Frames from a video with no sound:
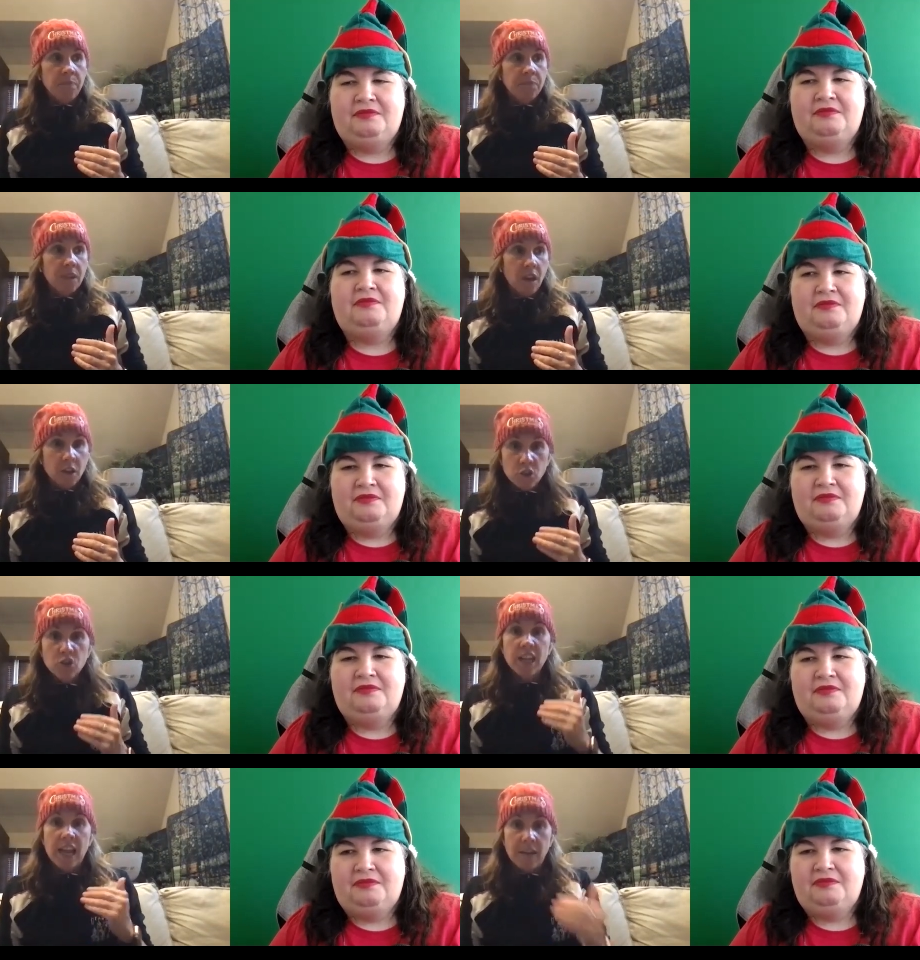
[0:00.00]
Speaker 1: um,
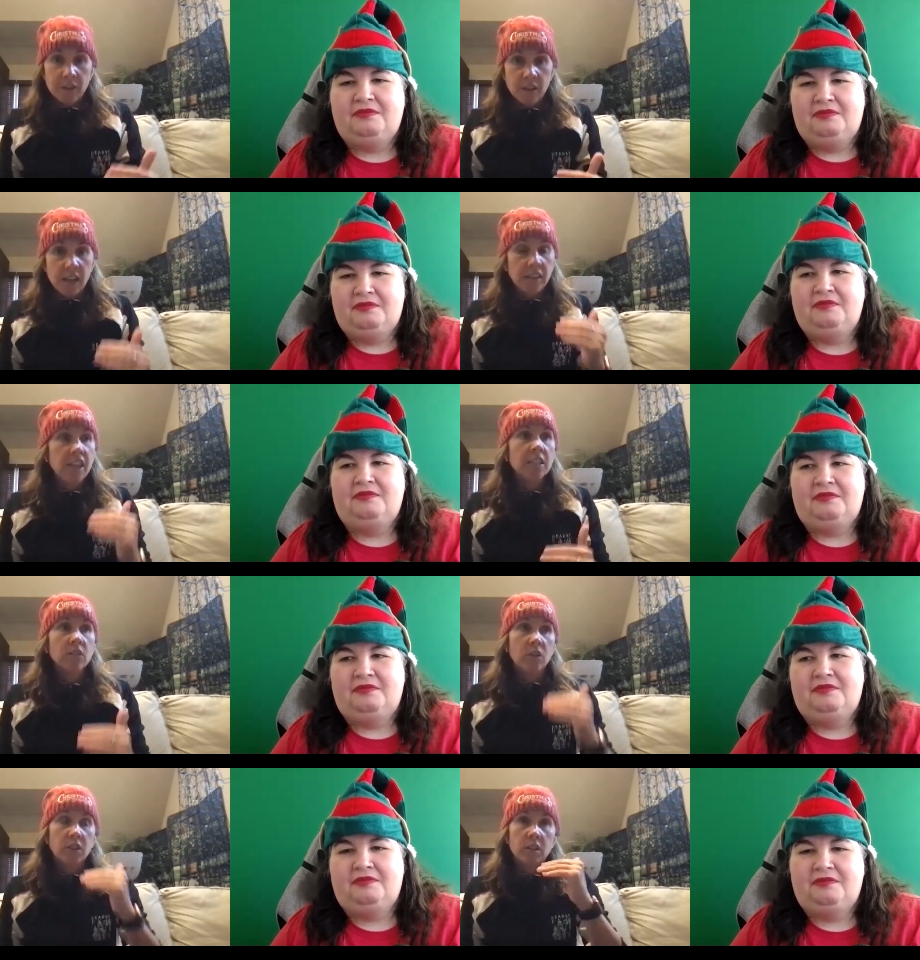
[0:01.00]
I usually have a,
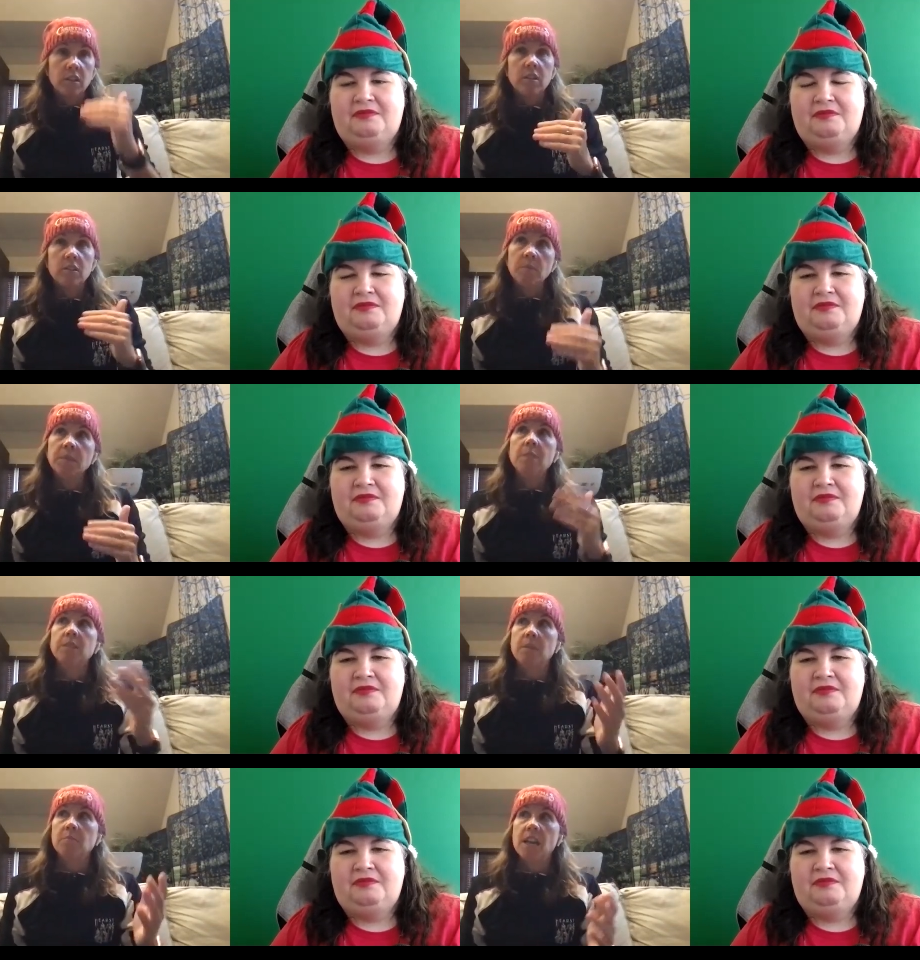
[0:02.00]
at least on,
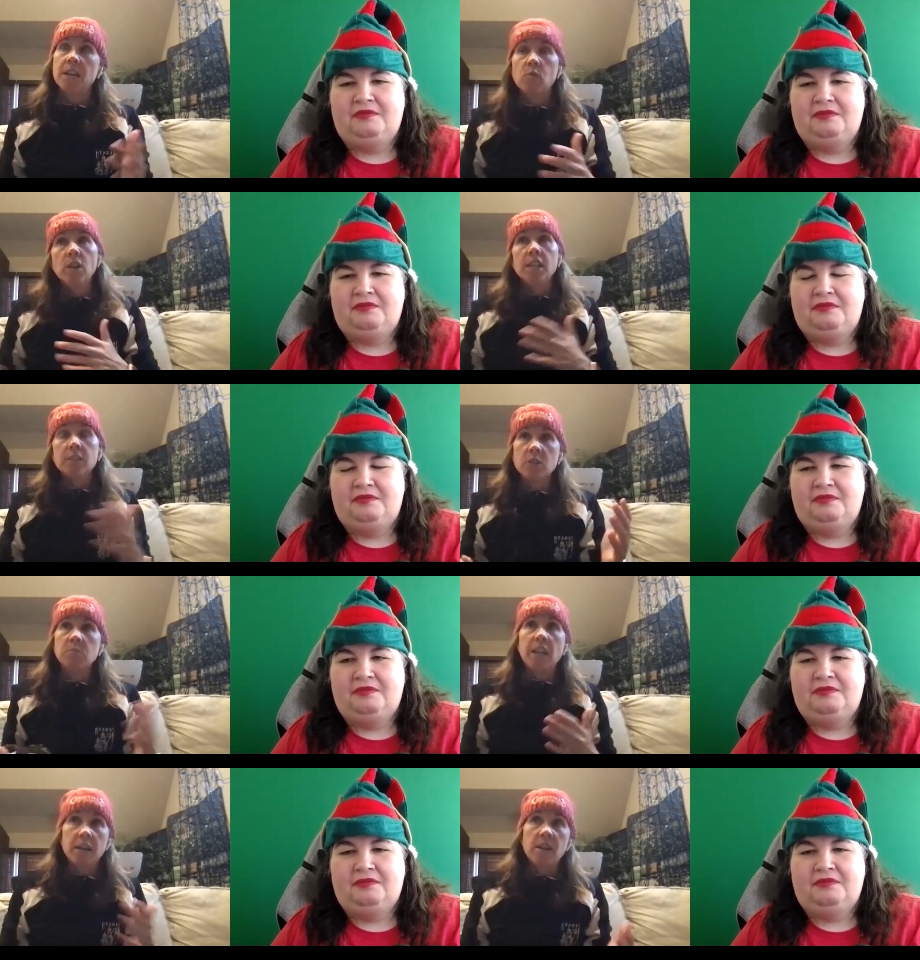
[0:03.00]
sometimes I'm like, well,
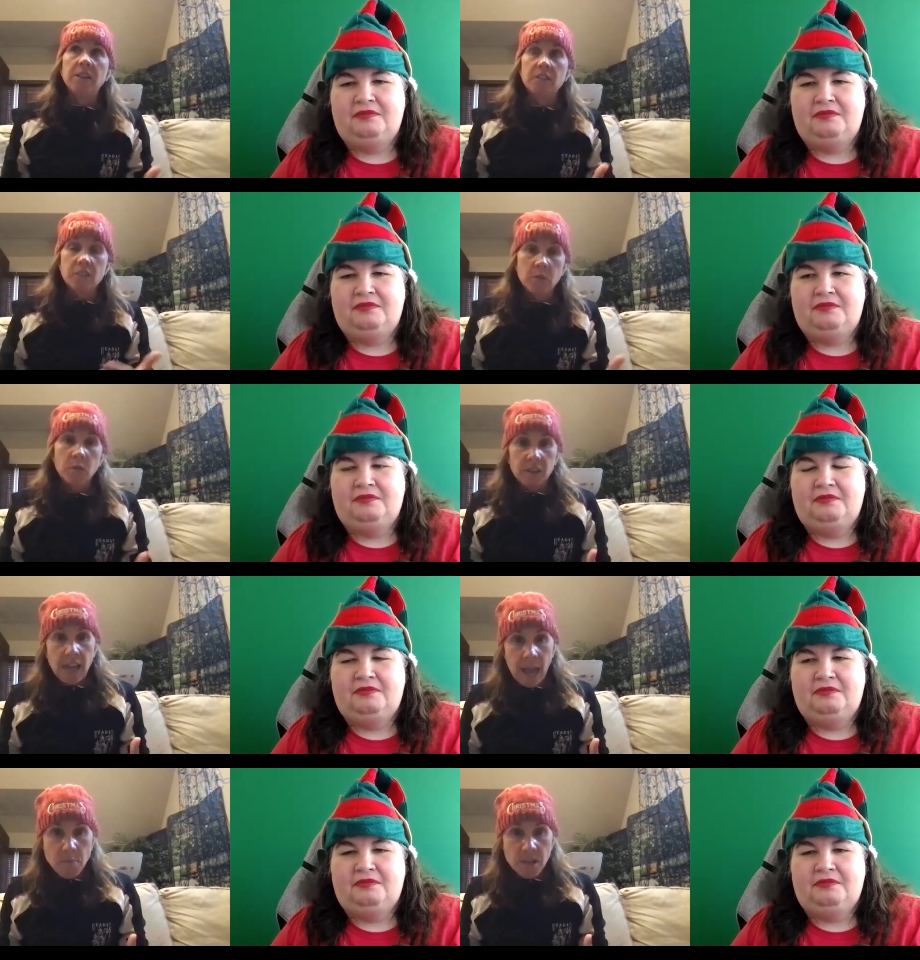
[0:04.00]
let's just play around and
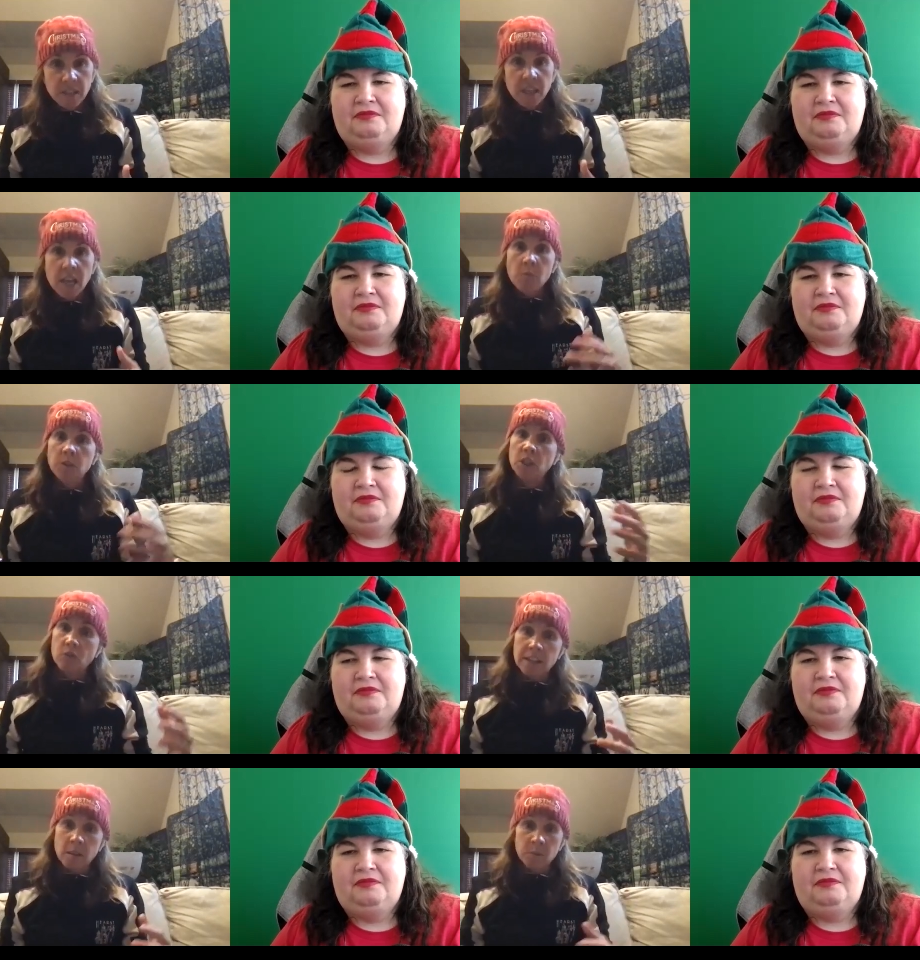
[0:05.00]
see what happens.
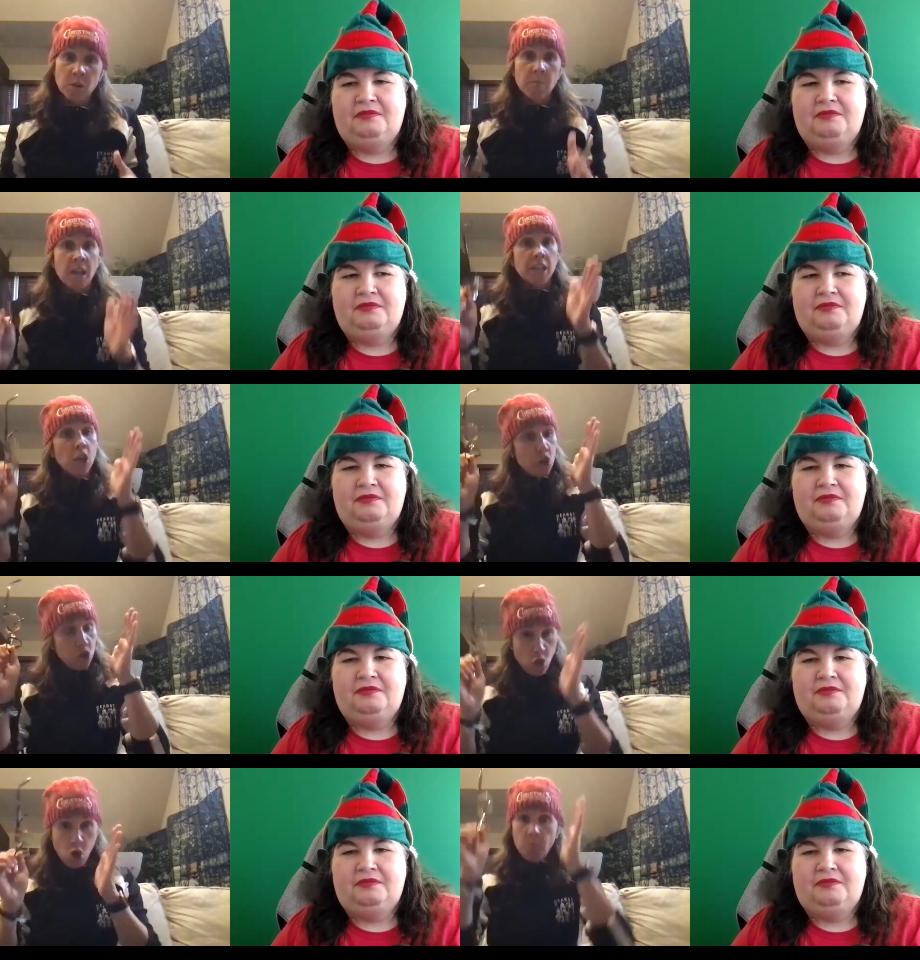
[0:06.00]
But there are a lot of times where I'm
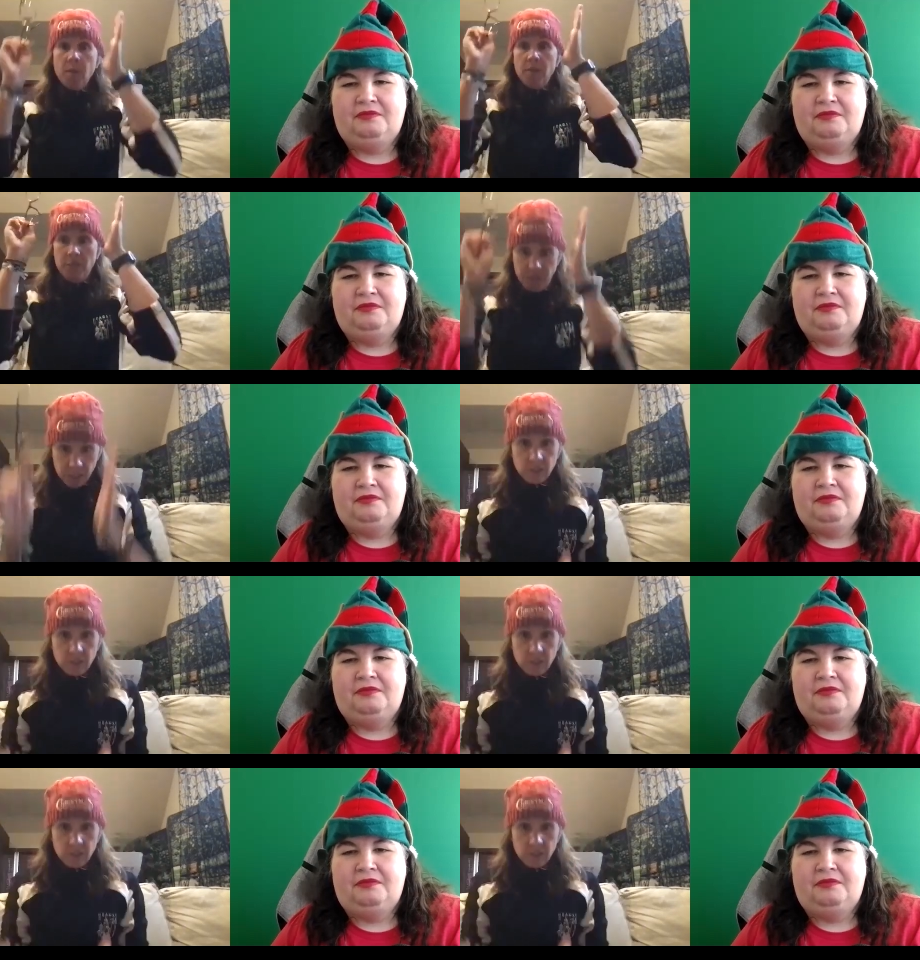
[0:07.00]
like, nope,